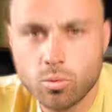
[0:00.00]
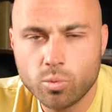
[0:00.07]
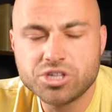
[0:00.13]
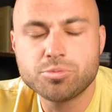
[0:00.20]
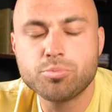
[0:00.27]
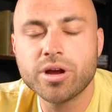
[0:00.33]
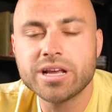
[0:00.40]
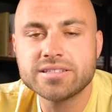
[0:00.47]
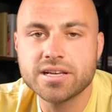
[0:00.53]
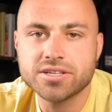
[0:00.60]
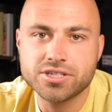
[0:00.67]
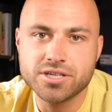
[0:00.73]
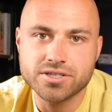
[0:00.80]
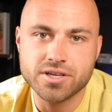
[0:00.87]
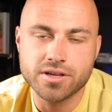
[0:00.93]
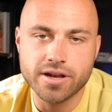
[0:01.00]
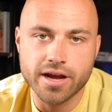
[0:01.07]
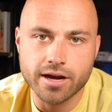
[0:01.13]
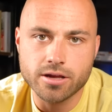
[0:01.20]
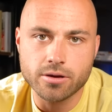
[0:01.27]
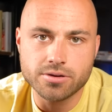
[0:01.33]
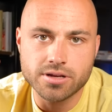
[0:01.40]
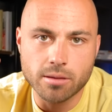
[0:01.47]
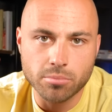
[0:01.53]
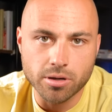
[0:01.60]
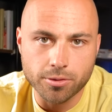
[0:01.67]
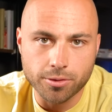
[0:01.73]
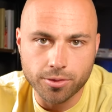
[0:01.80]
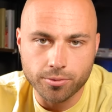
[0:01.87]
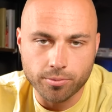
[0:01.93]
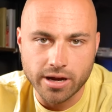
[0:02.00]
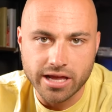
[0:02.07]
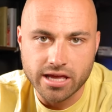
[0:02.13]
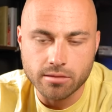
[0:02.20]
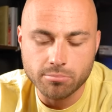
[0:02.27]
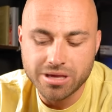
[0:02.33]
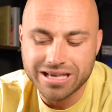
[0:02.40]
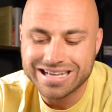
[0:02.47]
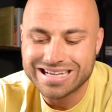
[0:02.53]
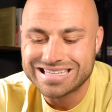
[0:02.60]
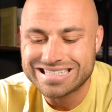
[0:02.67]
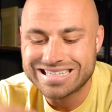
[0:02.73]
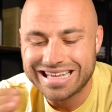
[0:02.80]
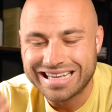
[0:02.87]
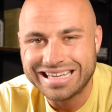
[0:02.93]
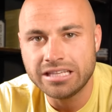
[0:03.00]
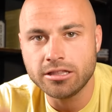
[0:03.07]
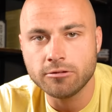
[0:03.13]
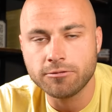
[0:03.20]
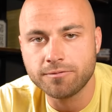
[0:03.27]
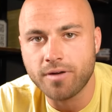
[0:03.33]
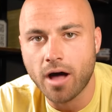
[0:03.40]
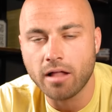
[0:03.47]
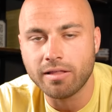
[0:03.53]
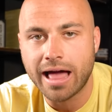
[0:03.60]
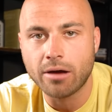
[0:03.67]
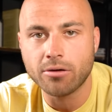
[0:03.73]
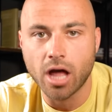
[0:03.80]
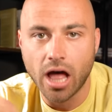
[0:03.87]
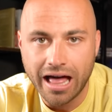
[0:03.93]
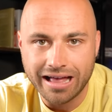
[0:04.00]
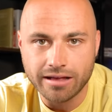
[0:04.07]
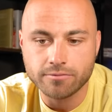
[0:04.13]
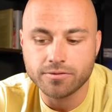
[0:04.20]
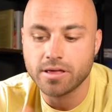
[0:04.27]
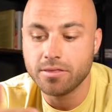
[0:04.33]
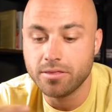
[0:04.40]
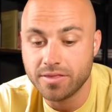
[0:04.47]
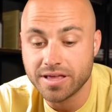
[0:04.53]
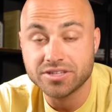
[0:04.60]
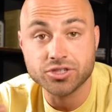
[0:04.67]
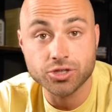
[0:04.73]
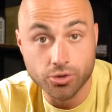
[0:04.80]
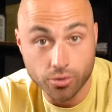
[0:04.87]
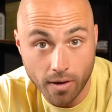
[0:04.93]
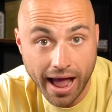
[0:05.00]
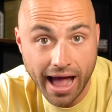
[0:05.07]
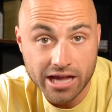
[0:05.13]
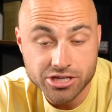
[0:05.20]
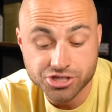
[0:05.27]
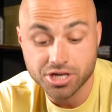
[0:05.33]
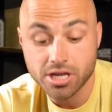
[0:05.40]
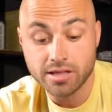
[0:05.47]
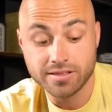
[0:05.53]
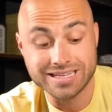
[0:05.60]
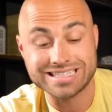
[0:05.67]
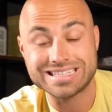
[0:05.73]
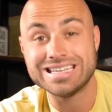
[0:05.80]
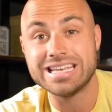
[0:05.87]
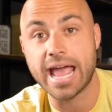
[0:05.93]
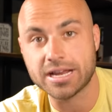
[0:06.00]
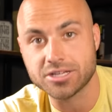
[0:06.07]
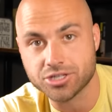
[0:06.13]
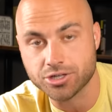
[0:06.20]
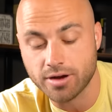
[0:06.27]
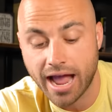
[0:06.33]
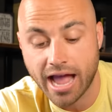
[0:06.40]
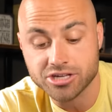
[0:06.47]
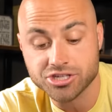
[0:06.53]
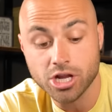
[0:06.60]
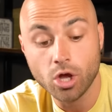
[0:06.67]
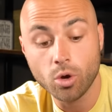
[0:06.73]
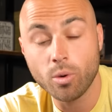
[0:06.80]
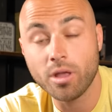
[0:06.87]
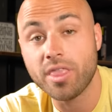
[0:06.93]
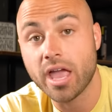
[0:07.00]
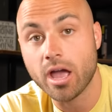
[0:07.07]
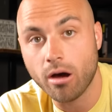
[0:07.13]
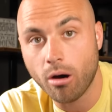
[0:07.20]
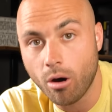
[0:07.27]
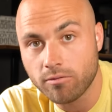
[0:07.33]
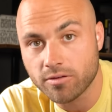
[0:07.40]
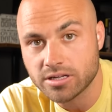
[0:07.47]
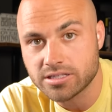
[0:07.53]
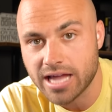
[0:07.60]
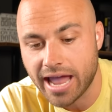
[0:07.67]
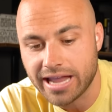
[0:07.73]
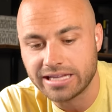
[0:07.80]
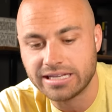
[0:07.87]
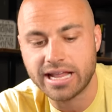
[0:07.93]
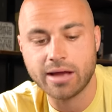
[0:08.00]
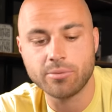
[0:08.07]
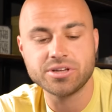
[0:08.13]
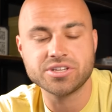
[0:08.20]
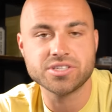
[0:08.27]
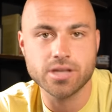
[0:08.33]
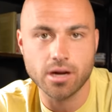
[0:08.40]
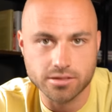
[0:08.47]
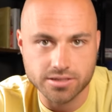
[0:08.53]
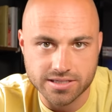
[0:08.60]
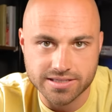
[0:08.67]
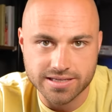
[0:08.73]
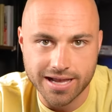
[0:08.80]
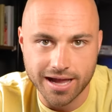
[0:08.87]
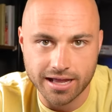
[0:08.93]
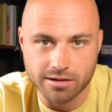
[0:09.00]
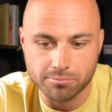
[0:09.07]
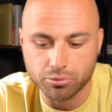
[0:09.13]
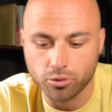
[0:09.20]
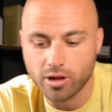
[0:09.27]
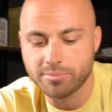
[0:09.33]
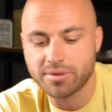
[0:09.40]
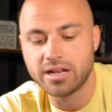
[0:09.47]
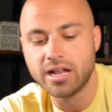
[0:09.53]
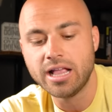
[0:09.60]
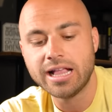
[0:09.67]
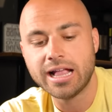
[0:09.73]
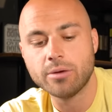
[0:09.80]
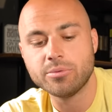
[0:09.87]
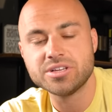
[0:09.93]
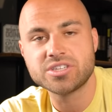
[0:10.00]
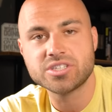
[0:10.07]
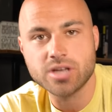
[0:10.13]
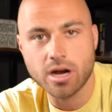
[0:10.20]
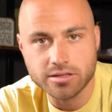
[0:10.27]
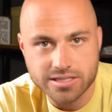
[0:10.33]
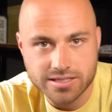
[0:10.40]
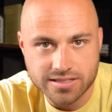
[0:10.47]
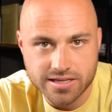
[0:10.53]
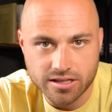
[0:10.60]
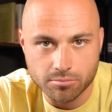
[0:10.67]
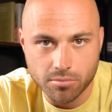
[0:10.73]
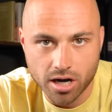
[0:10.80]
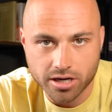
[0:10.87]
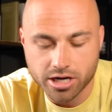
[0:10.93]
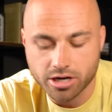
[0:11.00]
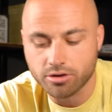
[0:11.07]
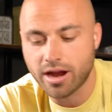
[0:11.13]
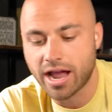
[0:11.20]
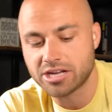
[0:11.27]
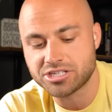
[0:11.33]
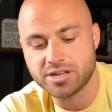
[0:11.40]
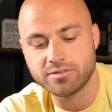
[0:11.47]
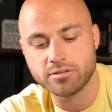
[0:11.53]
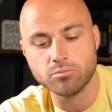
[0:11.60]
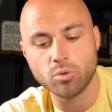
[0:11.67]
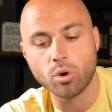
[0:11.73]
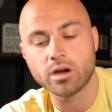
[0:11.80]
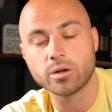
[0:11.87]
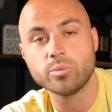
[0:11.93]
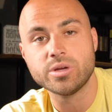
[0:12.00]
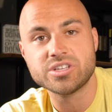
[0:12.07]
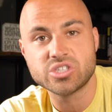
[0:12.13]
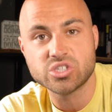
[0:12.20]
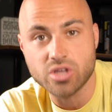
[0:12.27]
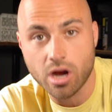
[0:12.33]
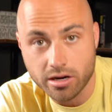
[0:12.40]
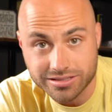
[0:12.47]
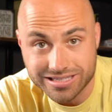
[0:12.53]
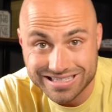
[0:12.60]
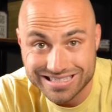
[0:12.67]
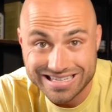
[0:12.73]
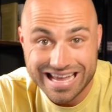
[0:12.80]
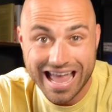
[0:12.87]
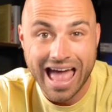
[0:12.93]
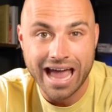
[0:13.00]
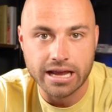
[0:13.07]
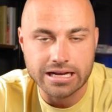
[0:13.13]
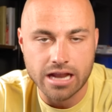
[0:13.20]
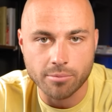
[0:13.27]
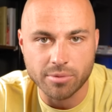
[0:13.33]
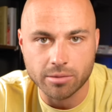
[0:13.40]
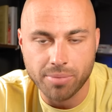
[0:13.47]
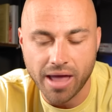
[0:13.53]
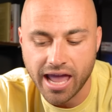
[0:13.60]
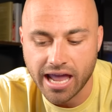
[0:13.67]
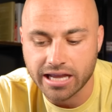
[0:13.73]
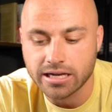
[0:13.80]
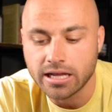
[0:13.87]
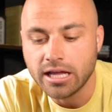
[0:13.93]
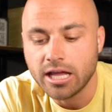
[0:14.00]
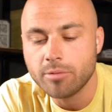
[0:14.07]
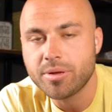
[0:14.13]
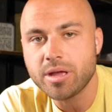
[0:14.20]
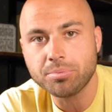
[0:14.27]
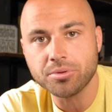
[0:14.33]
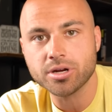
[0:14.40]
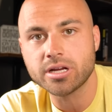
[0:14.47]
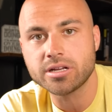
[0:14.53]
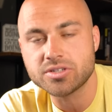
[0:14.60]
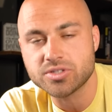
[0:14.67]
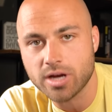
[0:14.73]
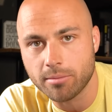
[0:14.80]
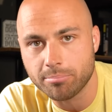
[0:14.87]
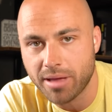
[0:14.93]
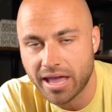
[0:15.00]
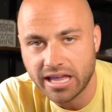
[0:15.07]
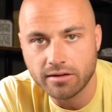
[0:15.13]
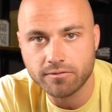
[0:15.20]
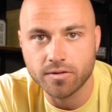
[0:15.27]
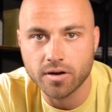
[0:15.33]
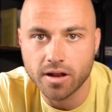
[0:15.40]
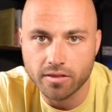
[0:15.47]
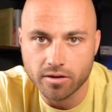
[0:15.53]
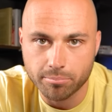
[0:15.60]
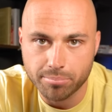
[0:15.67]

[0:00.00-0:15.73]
Which brings us to scenario number 3, because in the fallout of this crash, this next crash, when they over tighten and we start to see unemployment and we start to see the market crash even more and we start to see economic pain, people are going to start begging for another